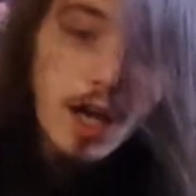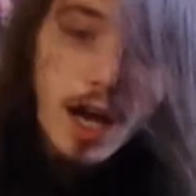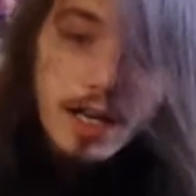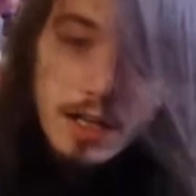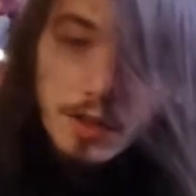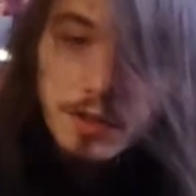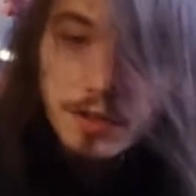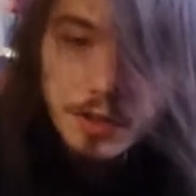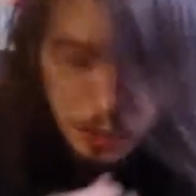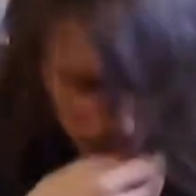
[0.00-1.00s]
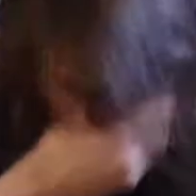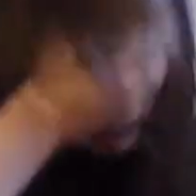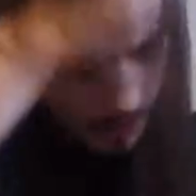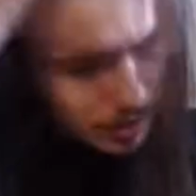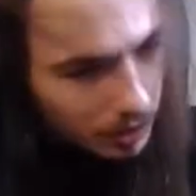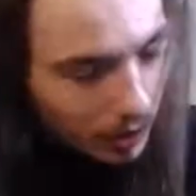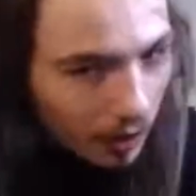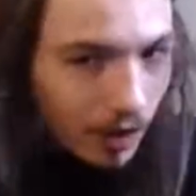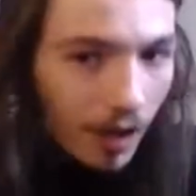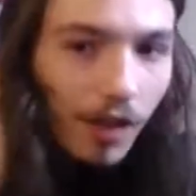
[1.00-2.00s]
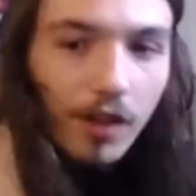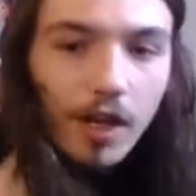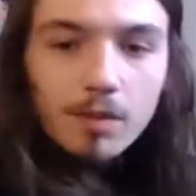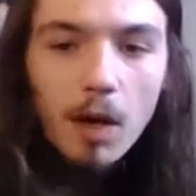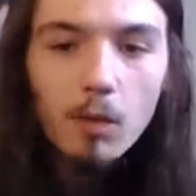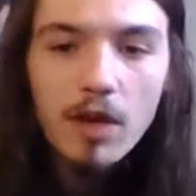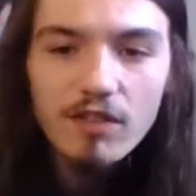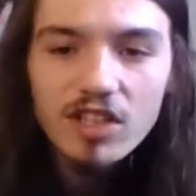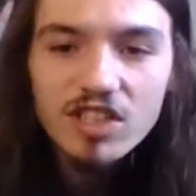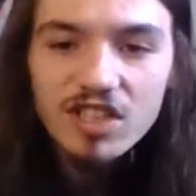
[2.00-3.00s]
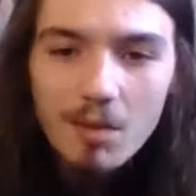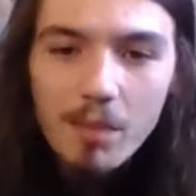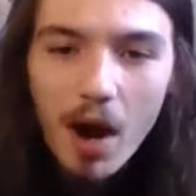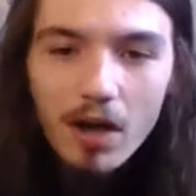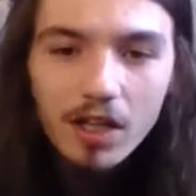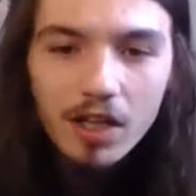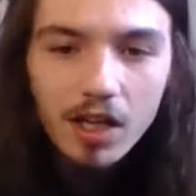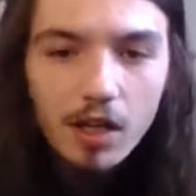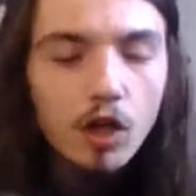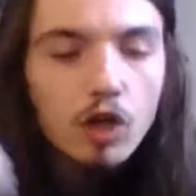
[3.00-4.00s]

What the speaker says: I need to learn the next part. We having a sub party in here.